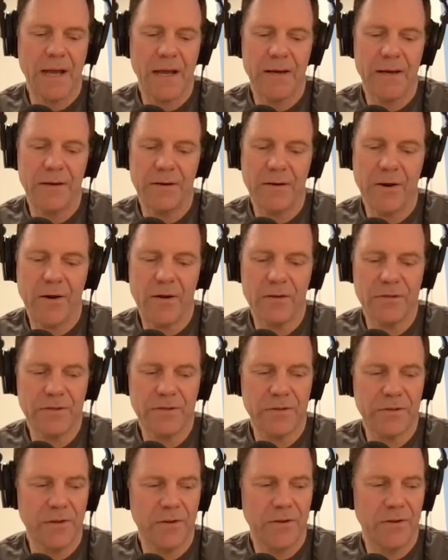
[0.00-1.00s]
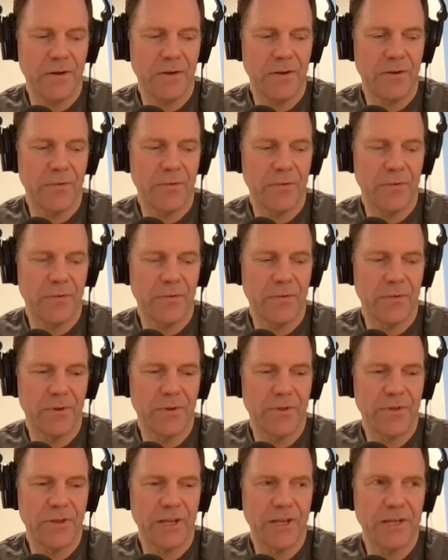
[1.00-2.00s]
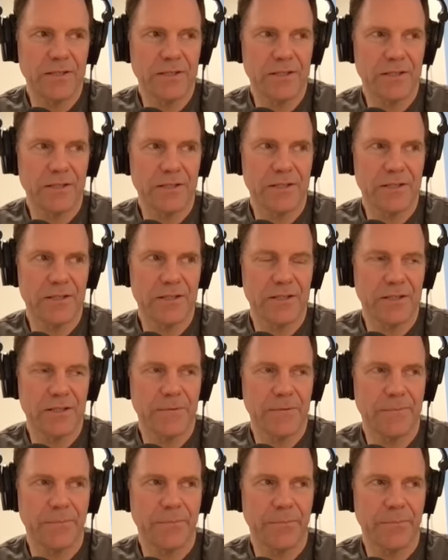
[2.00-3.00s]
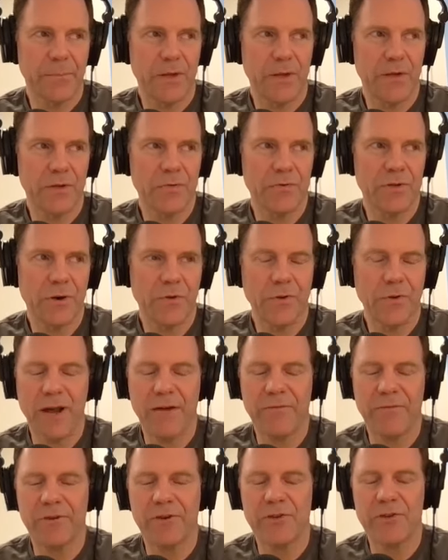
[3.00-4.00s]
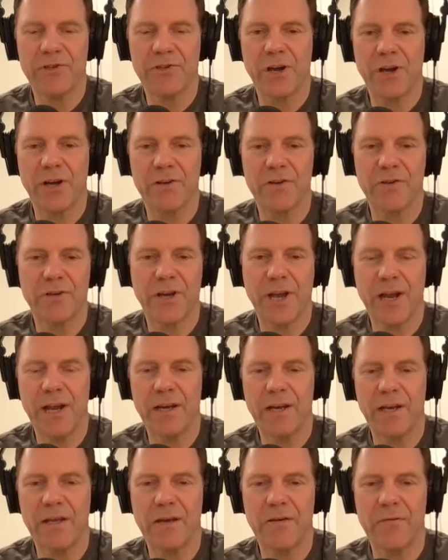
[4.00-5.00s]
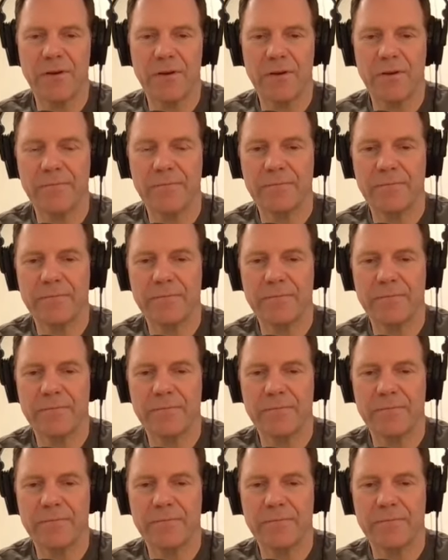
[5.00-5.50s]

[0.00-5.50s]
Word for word: and also you you the thing is is you don't have to judge any of it.